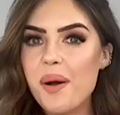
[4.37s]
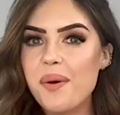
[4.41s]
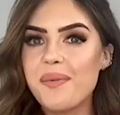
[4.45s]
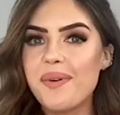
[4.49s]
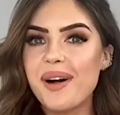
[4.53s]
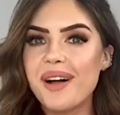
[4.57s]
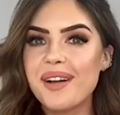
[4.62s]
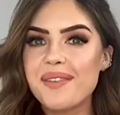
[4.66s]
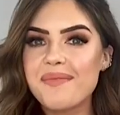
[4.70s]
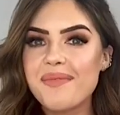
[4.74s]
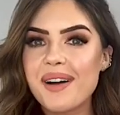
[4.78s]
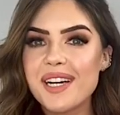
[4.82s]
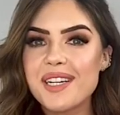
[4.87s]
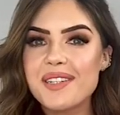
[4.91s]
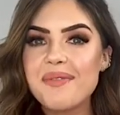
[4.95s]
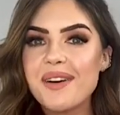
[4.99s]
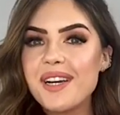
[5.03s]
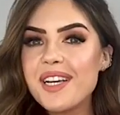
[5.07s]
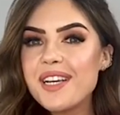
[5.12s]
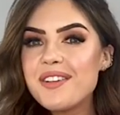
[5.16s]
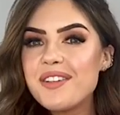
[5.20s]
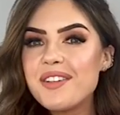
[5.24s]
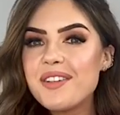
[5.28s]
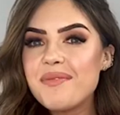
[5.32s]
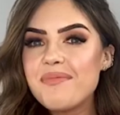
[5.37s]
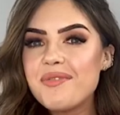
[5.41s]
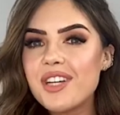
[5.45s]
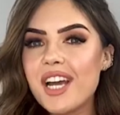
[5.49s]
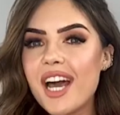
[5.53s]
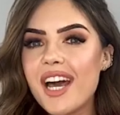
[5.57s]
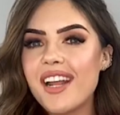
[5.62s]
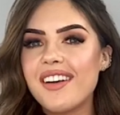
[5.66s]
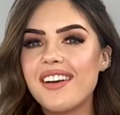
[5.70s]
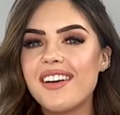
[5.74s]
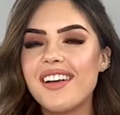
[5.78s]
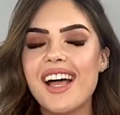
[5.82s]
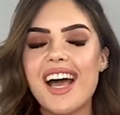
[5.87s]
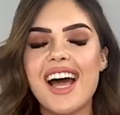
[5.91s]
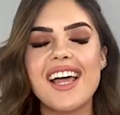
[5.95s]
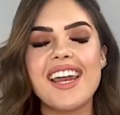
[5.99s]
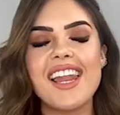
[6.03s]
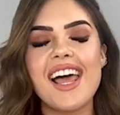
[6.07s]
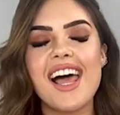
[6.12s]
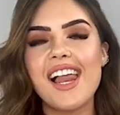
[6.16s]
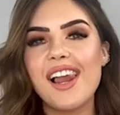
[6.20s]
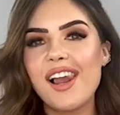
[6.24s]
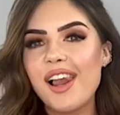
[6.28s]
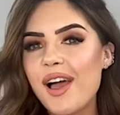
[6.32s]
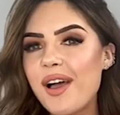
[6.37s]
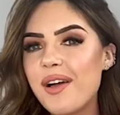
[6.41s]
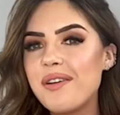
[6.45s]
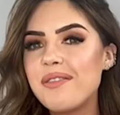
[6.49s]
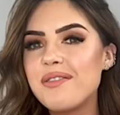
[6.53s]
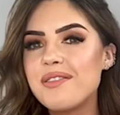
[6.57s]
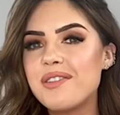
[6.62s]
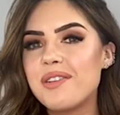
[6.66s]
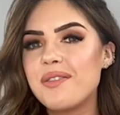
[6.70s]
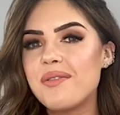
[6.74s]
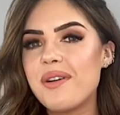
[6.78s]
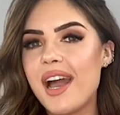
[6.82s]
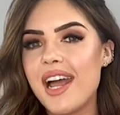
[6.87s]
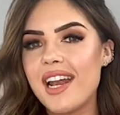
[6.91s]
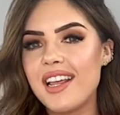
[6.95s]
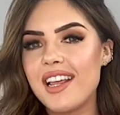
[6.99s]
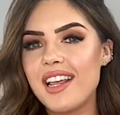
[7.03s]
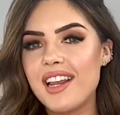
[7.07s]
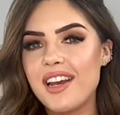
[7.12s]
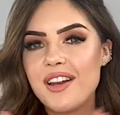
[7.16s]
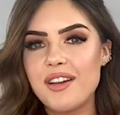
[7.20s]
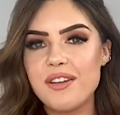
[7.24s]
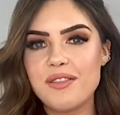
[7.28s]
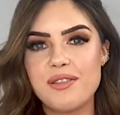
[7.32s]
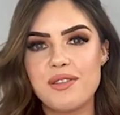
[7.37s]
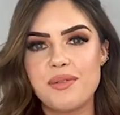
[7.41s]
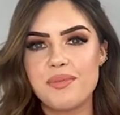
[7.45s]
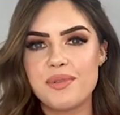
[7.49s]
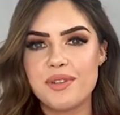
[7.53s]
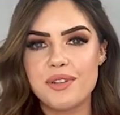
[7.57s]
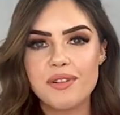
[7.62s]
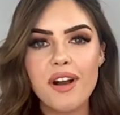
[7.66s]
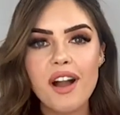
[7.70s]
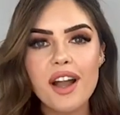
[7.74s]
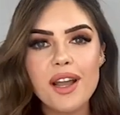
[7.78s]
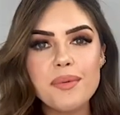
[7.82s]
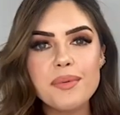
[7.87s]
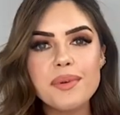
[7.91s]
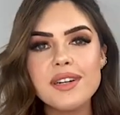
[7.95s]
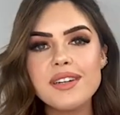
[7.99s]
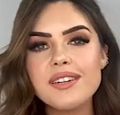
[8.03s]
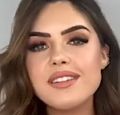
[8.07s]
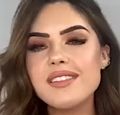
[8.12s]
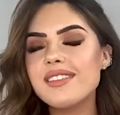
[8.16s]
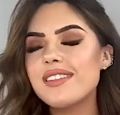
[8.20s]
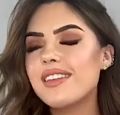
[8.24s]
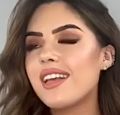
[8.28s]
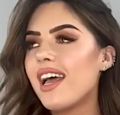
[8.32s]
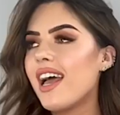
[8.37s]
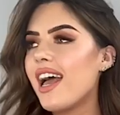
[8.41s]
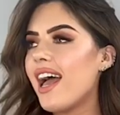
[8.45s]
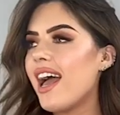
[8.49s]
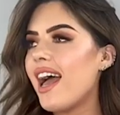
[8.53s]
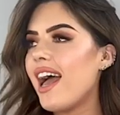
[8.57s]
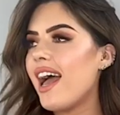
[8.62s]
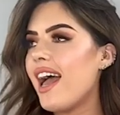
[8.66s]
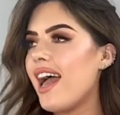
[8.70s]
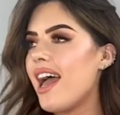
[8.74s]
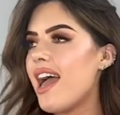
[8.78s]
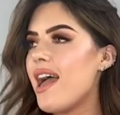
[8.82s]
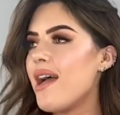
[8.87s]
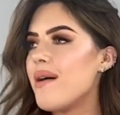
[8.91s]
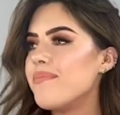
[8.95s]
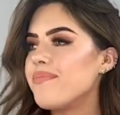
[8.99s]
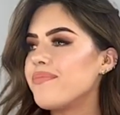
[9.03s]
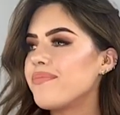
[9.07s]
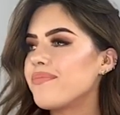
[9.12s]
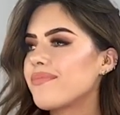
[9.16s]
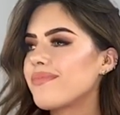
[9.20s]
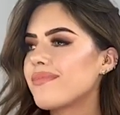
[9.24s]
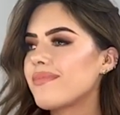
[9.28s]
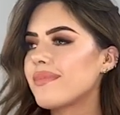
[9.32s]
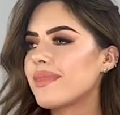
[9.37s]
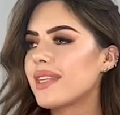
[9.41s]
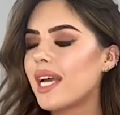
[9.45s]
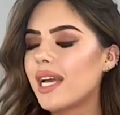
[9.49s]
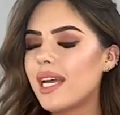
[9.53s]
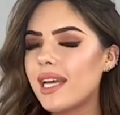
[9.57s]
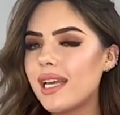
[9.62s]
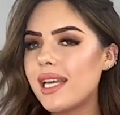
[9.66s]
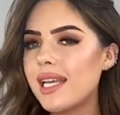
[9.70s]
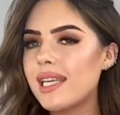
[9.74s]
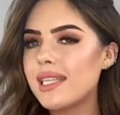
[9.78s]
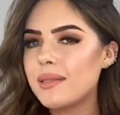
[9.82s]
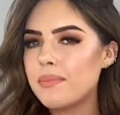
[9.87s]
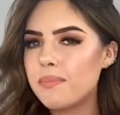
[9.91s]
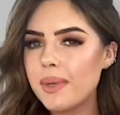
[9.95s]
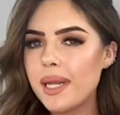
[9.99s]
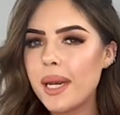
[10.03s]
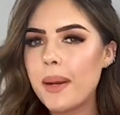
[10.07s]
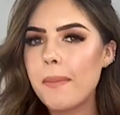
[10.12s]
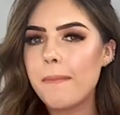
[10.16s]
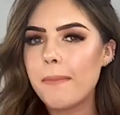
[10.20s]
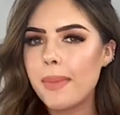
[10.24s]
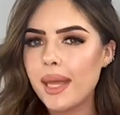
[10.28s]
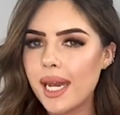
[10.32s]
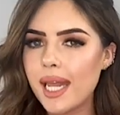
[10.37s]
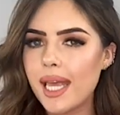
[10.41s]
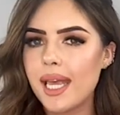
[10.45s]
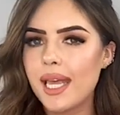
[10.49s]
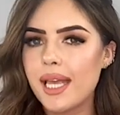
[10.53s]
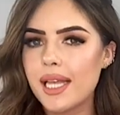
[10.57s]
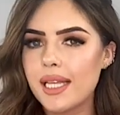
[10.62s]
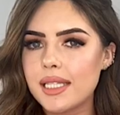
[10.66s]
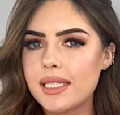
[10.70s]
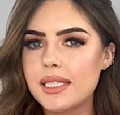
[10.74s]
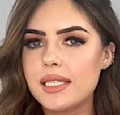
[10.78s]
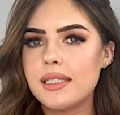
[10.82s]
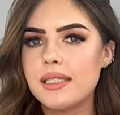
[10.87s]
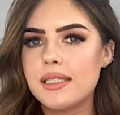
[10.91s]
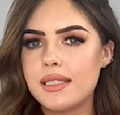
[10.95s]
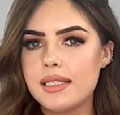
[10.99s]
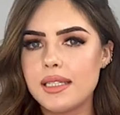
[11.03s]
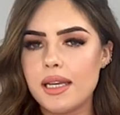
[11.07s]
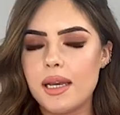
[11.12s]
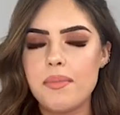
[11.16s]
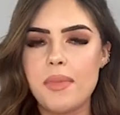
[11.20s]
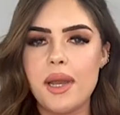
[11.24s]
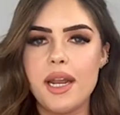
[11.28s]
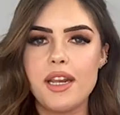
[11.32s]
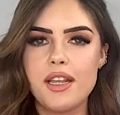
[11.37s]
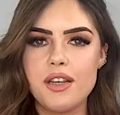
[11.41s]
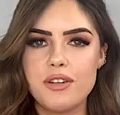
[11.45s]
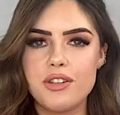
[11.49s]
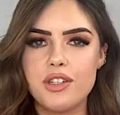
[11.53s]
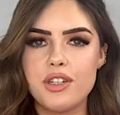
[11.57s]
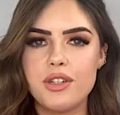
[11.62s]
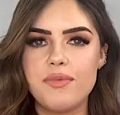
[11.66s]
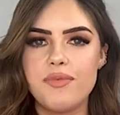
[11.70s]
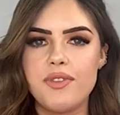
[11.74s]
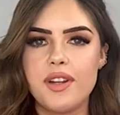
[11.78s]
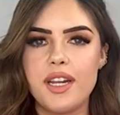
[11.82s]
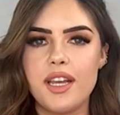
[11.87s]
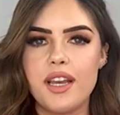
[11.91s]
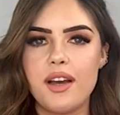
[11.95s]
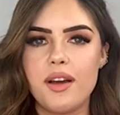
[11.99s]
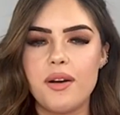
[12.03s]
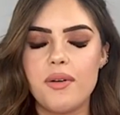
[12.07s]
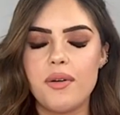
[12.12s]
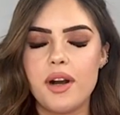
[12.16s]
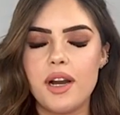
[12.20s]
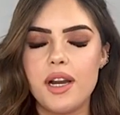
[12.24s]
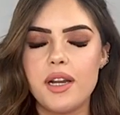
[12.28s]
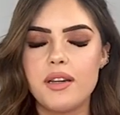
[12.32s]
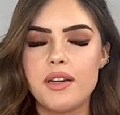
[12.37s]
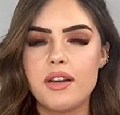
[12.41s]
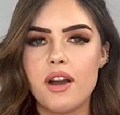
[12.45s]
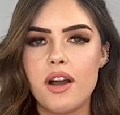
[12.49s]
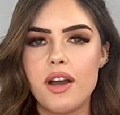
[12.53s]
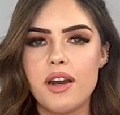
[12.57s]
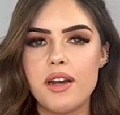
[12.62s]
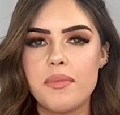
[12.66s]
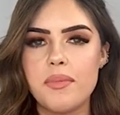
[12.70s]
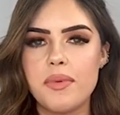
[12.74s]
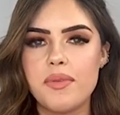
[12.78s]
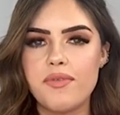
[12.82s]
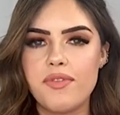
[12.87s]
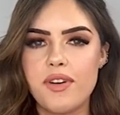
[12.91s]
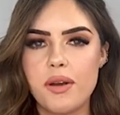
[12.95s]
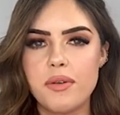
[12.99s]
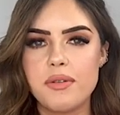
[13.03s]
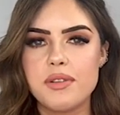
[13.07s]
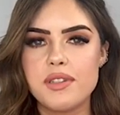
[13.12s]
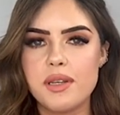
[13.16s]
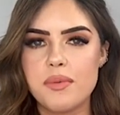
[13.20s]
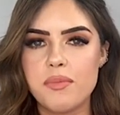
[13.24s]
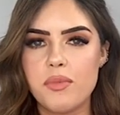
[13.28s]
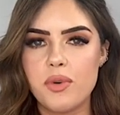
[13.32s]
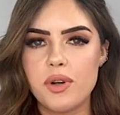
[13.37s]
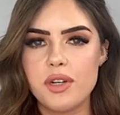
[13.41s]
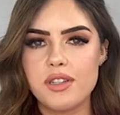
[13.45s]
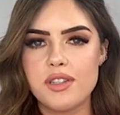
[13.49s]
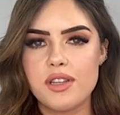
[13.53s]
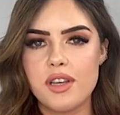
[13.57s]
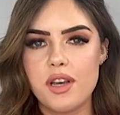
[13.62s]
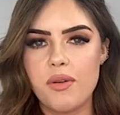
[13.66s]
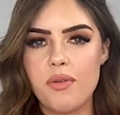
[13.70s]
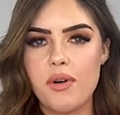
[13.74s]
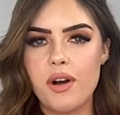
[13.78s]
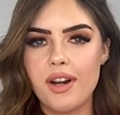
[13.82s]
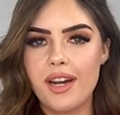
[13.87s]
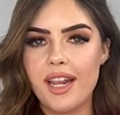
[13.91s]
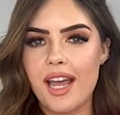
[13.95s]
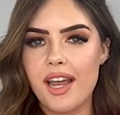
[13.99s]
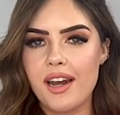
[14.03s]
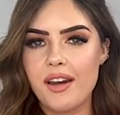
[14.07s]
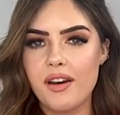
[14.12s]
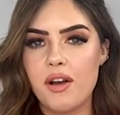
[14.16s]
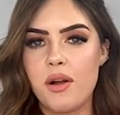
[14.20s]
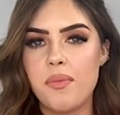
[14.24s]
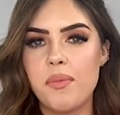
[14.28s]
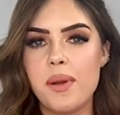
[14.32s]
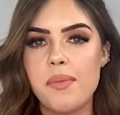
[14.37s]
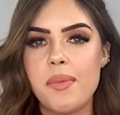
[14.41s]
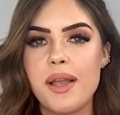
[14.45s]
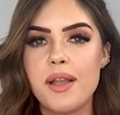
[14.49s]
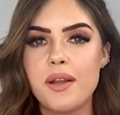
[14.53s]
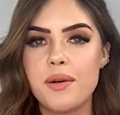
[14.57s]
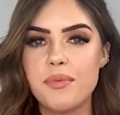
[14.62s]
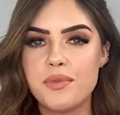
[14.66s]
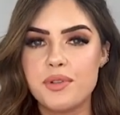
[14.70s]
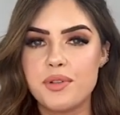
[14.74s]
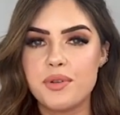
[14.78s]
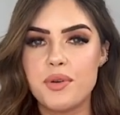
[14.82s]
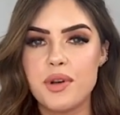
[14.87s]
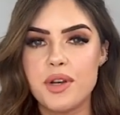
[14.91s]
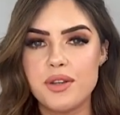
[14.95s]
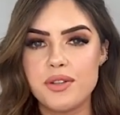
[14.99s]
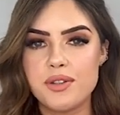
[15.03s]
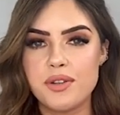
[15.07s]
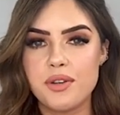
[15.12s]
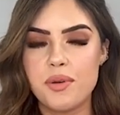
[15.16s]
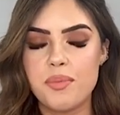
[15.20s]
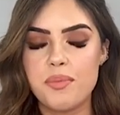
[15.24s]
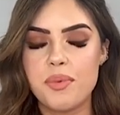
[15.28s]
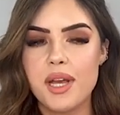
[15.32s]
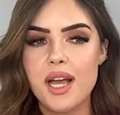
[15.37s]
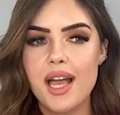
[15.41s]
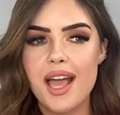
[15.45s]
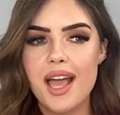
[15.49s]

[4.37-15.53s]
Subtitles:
Welcome back to my YouTube channel and hello to any new subscribers. It's been a minute since I made a YouTube video. I'd kind of been focusing more so on getting all my makeup tutorials up,